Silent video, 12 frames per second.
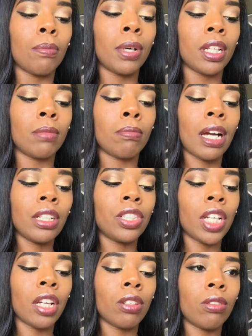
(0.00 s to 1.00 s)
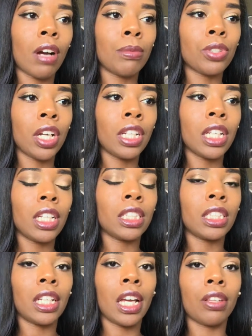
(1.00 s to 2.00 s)
But my channel, I'm trying to get
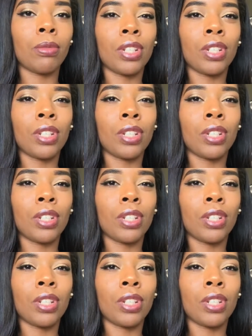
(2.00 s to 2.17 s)
it together.